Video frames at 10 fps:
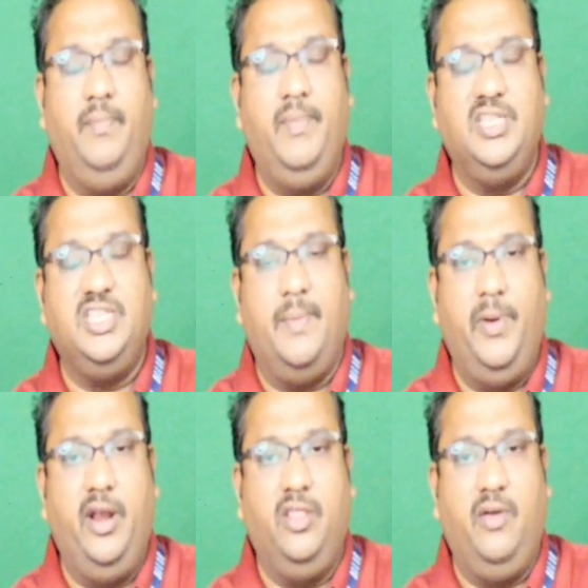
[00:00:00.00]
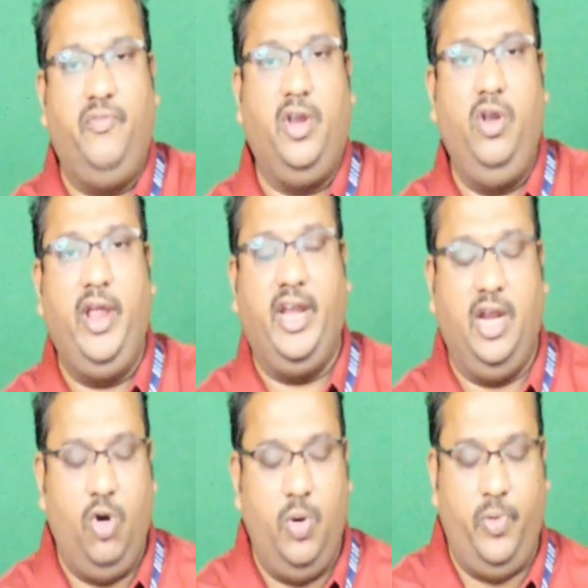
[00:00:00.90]
image is applied on the filter, will get
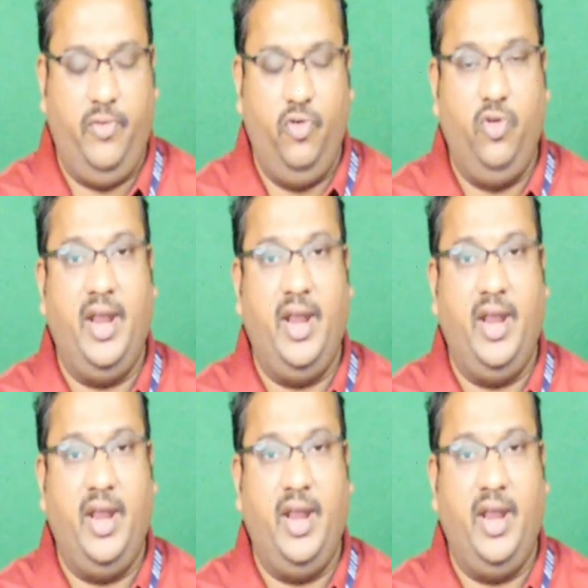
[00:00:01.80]
an output. If you take